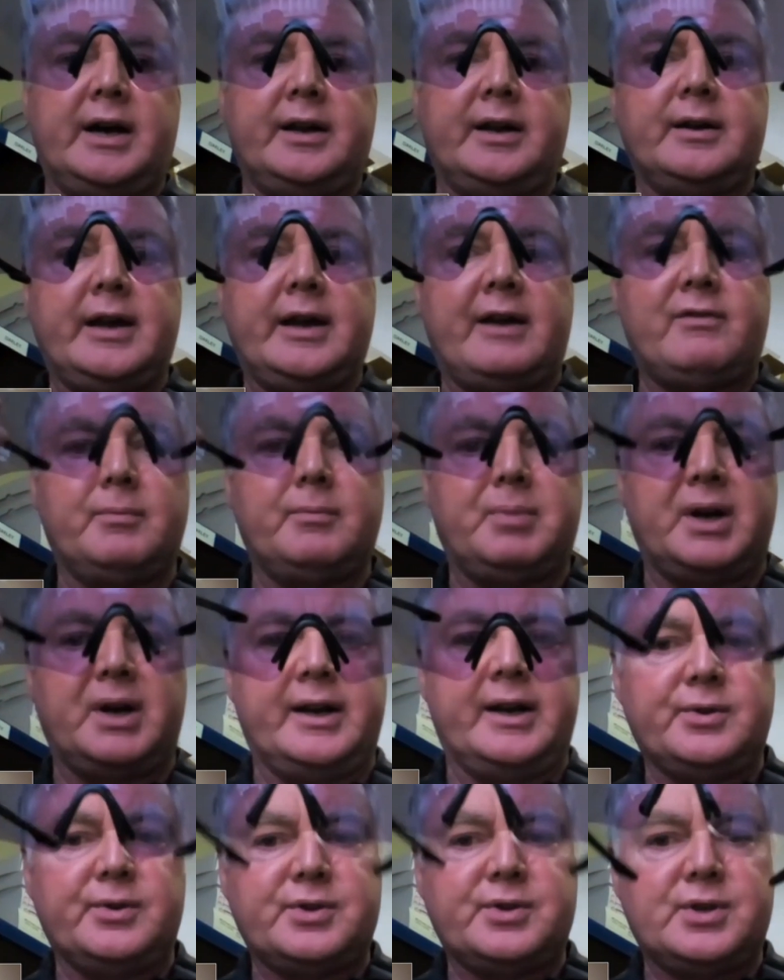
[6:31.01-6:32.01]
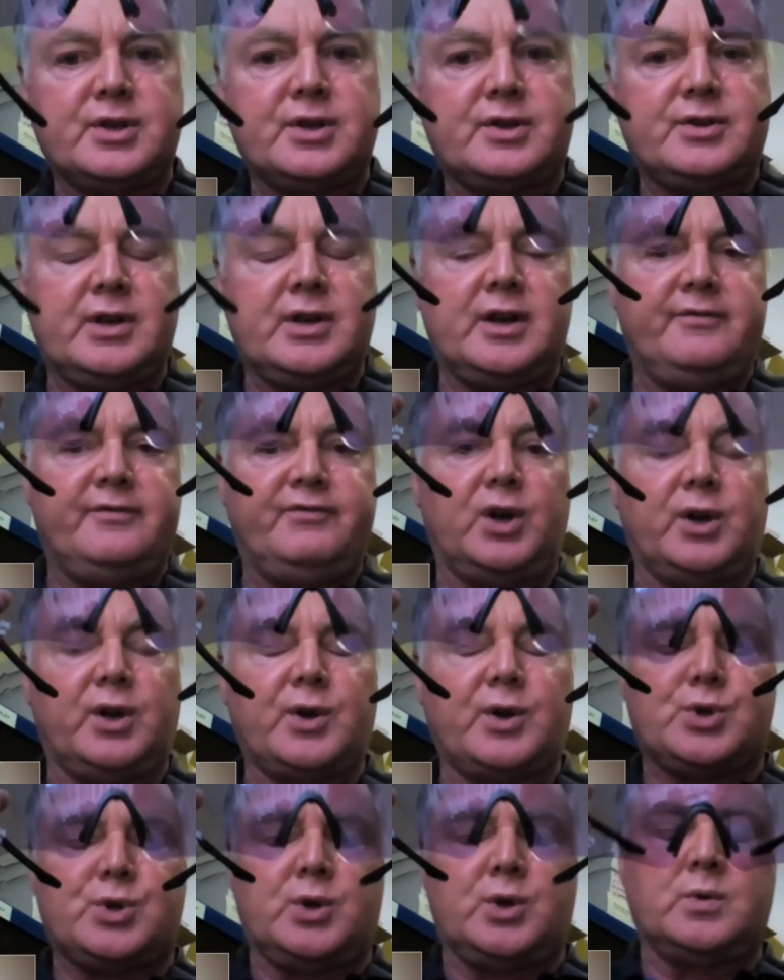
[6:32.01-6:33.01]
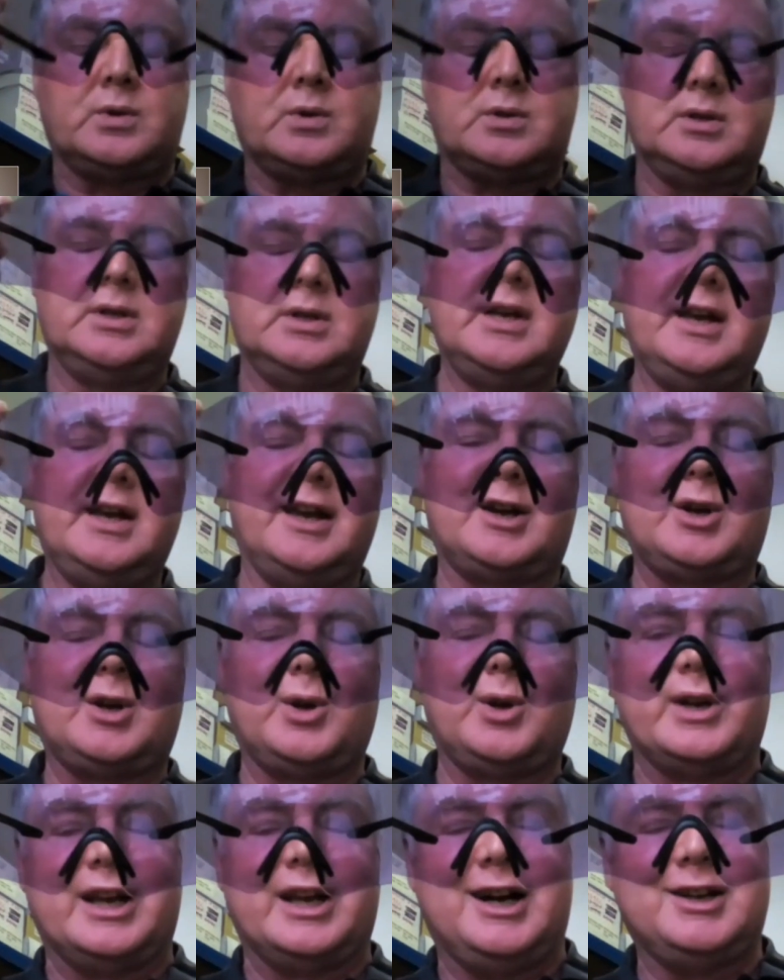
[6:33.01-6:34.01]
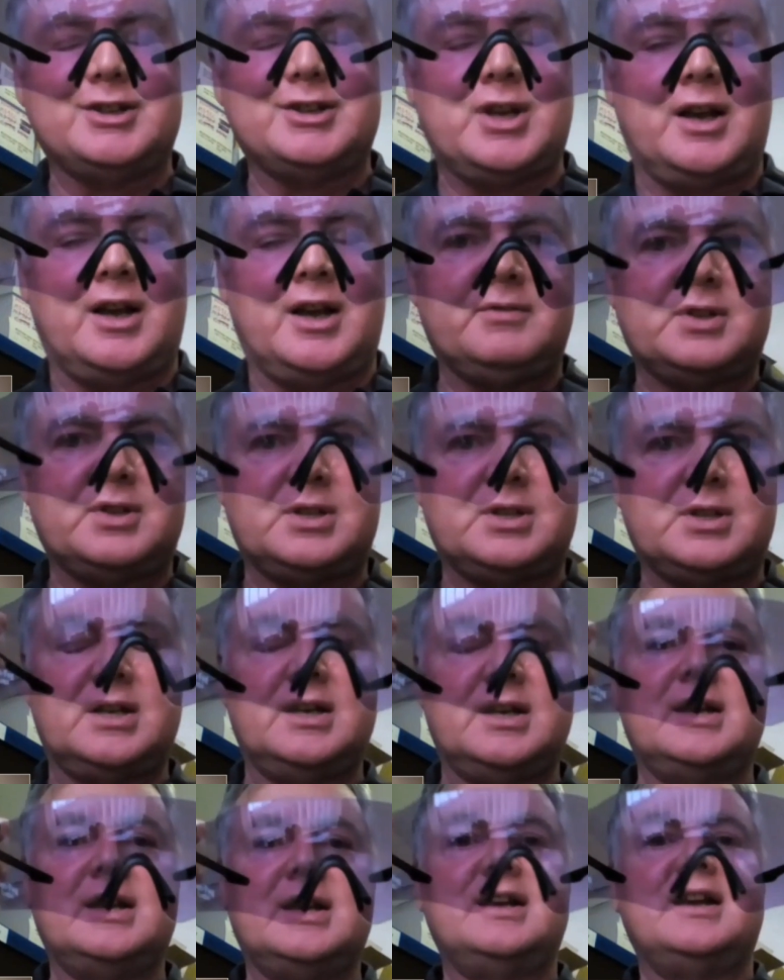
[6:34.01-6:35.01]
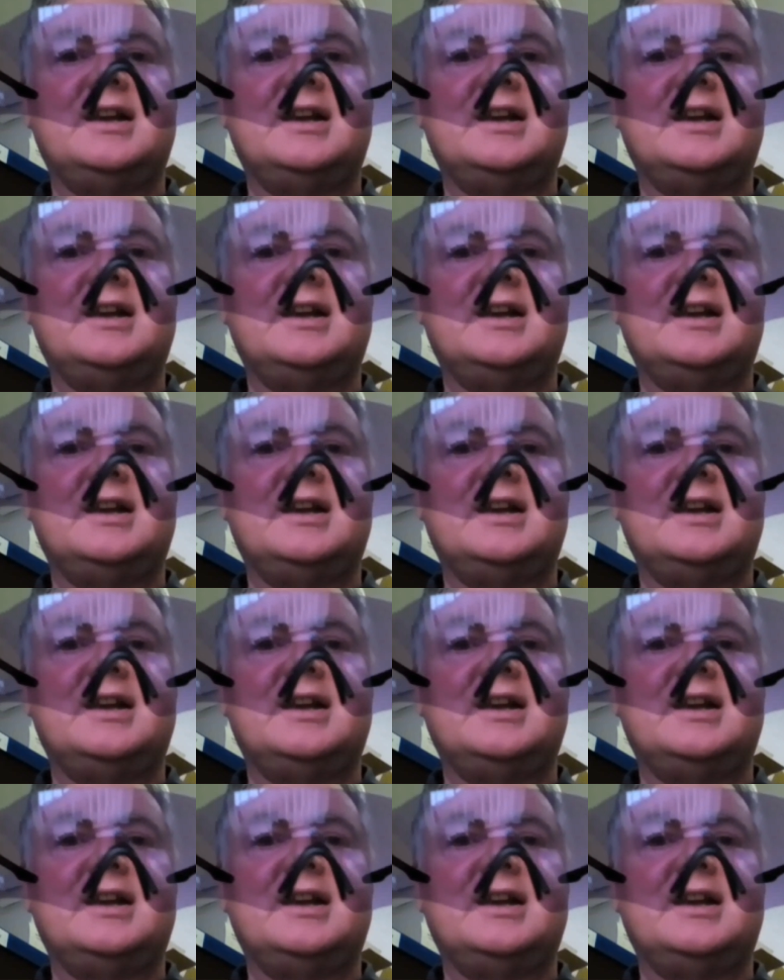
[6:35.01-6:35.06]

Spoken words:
and everybody else has followed suit, including ourselves.